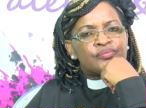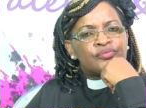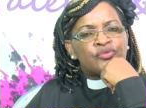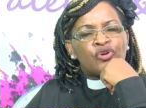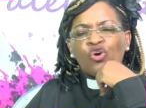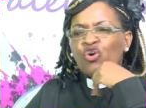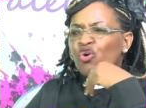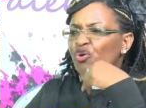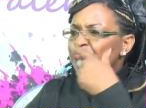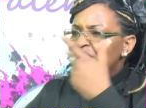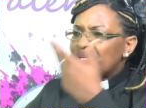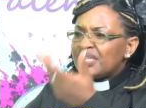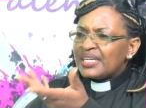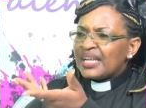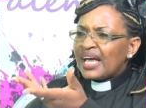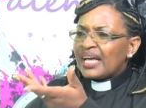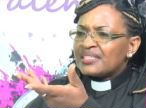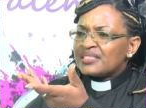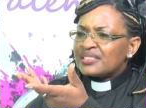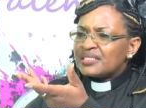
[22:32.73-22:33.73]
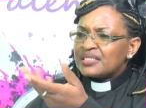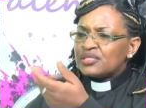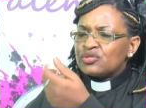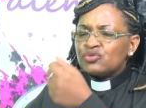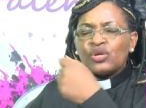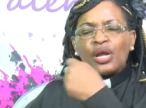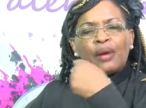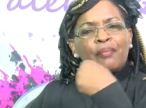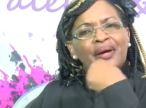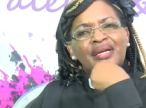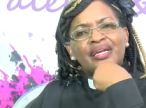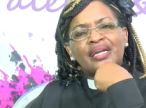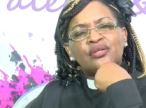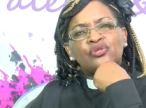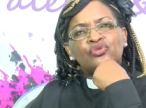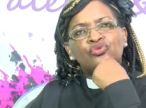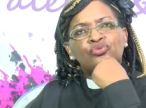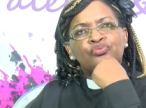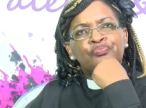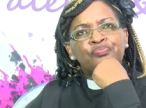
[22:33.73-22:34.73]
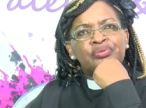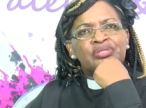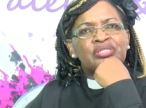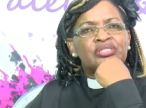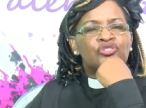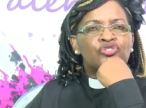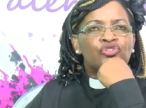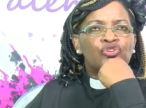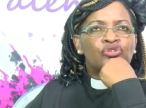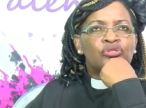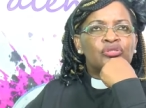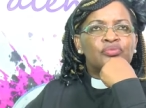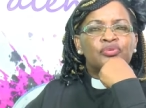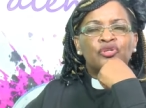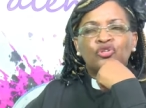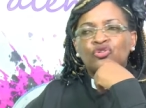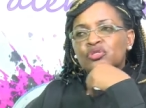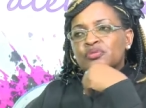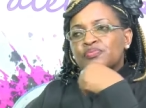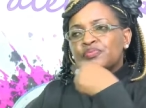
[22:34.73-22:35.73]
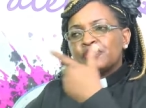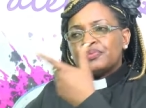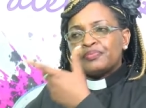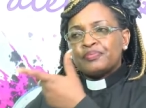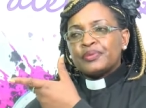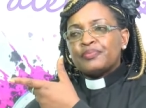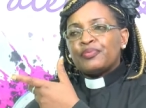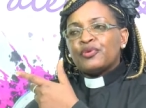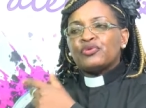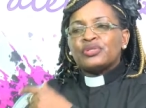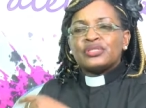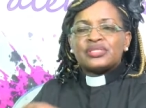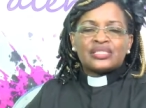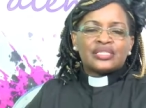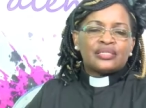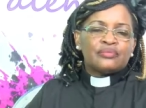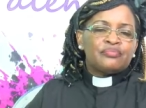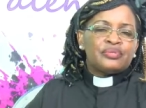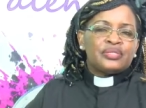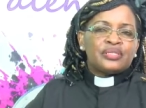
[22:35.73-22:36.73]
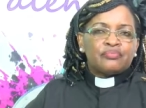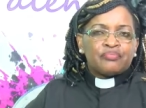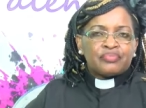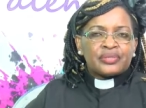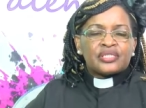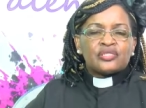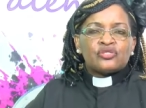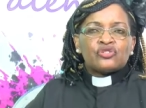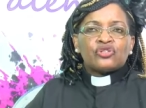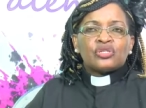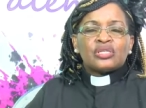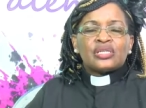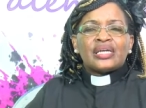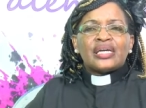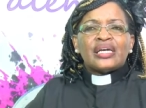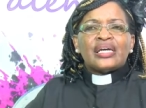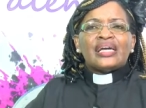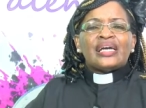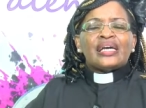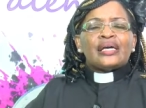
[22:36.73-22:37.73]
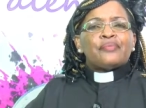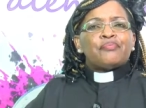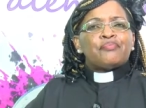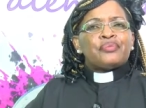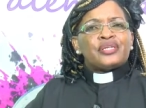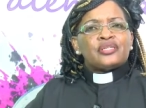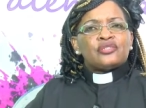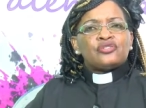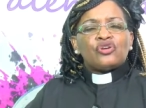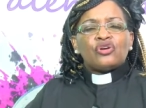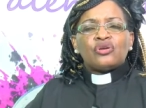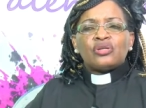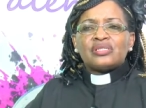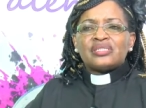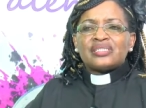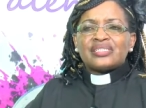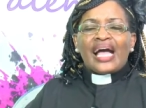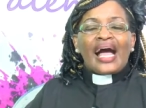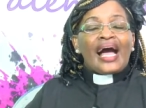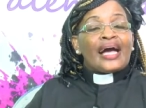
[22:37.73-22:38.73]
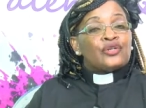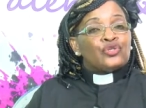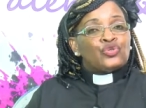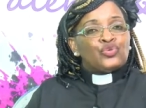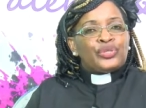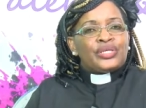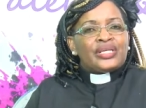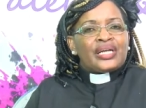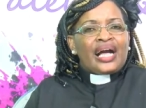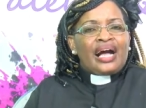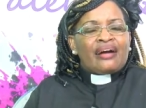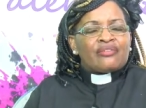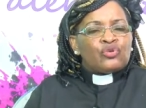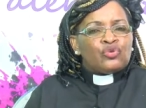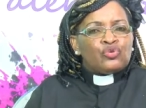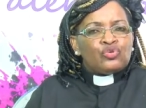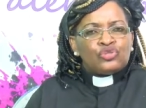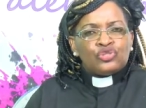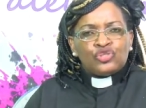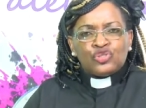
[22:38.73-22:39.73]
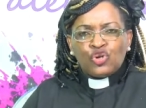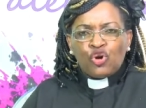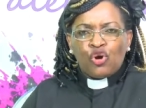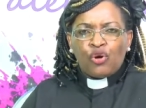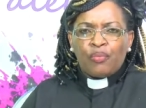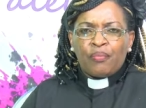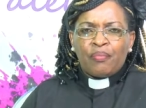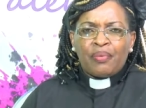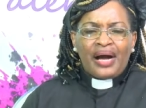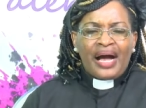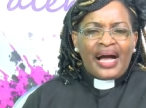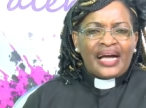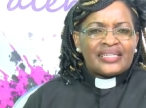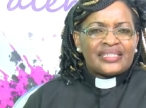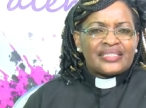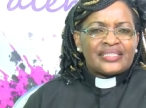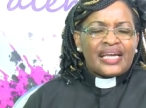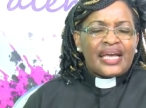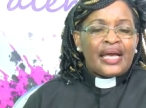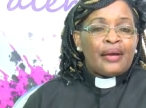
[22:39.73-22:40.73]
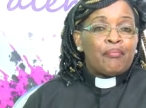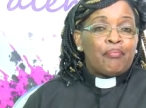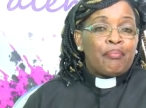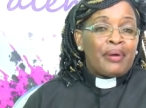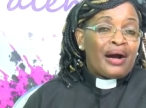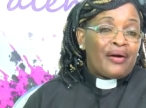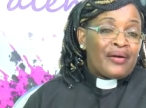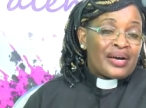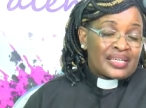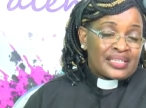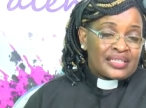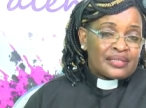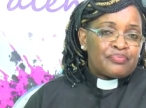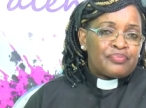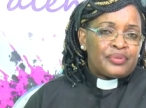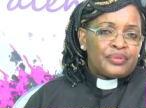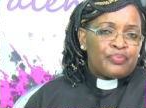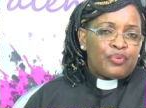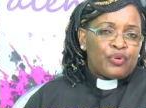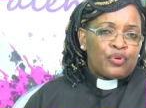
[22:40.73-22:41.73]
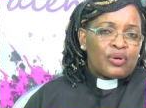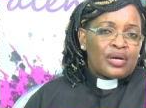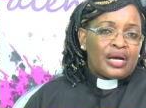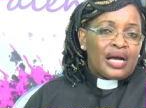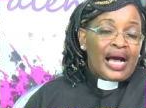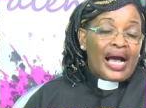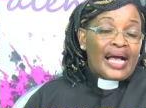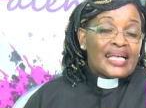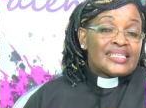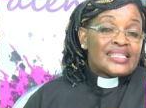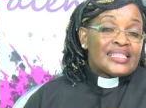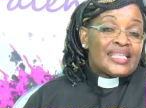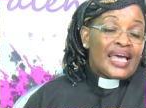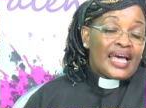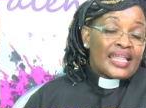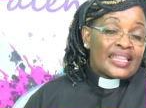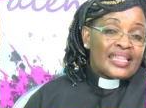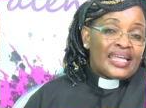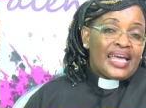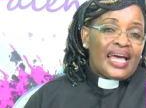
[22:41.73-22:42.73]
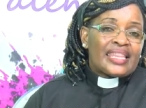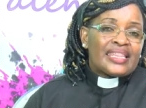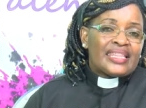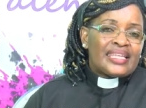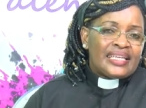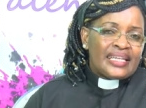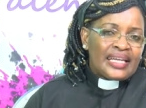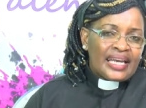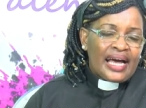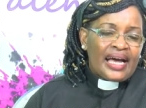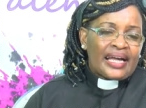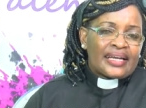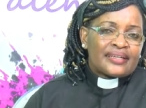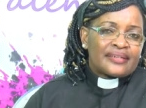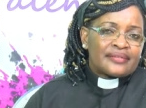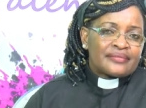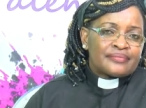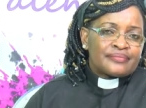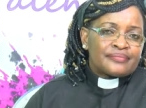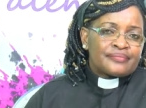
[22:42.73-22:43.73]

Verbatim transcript: Home industries, unapata to prison because pe people will still be imprisoned. Prisons are doing a good job at empowering people. As they are there, they learn.